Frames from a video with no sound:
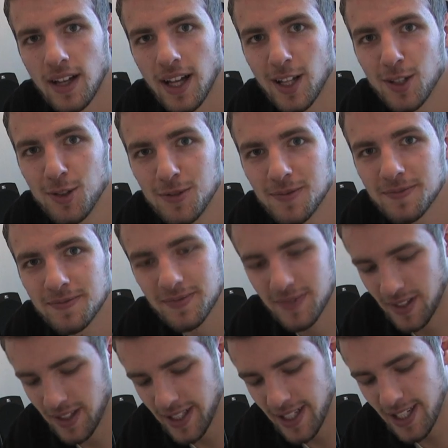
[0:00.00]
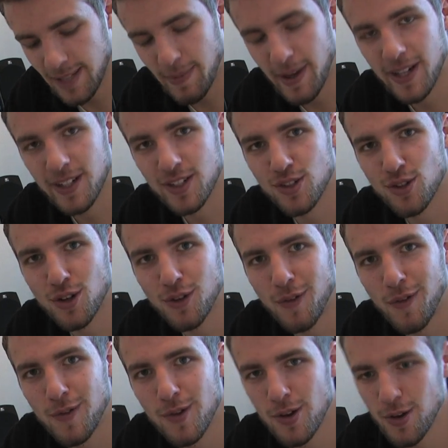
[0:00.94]
Hello, this is my short
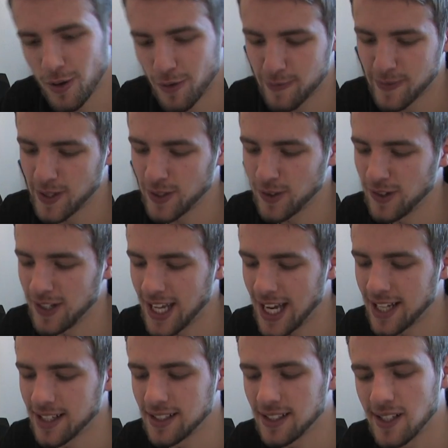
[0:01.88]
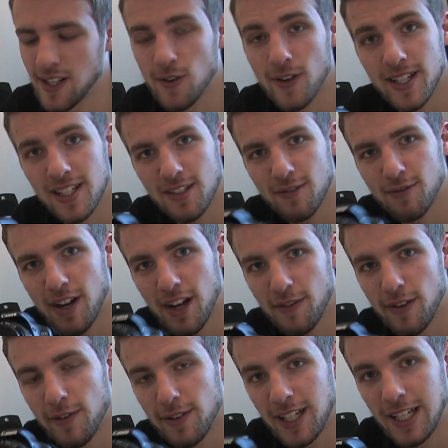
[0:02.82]
review of my new Canon EOS
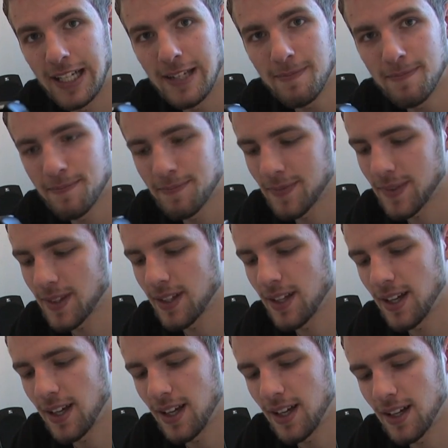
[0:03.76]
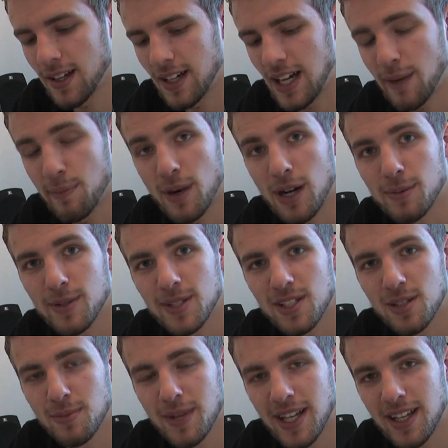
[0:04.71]
550D. I promised
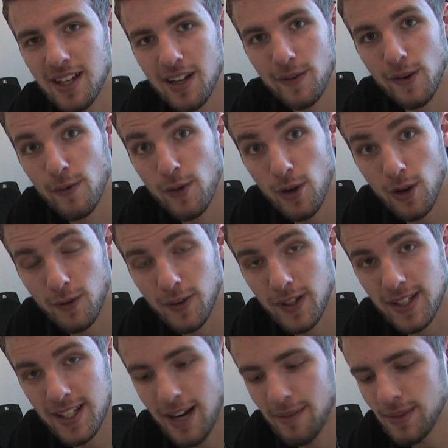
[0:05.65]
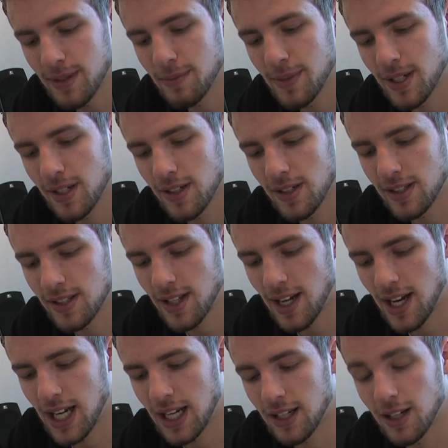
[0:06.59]
to make a review of this camera because
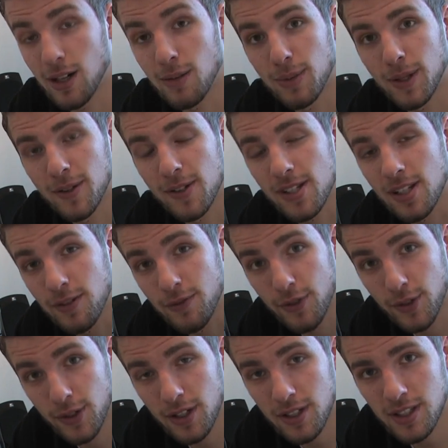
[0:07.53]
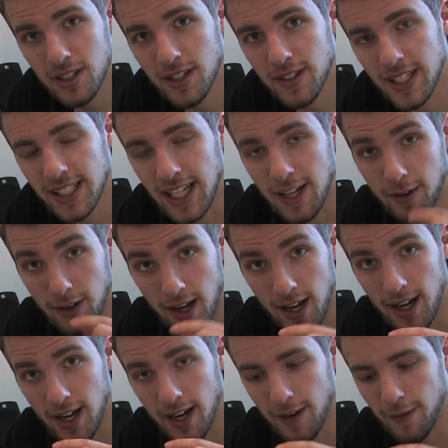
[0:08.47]
I uploaded some footage that
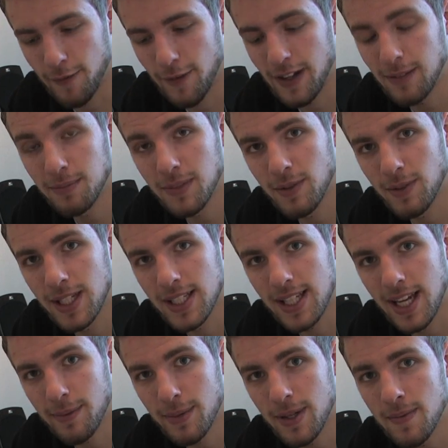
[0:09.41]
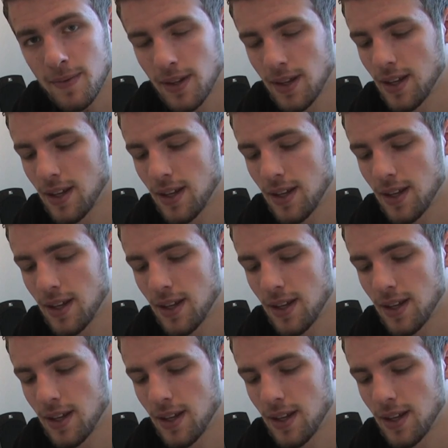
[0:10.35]
I filmed with this camera,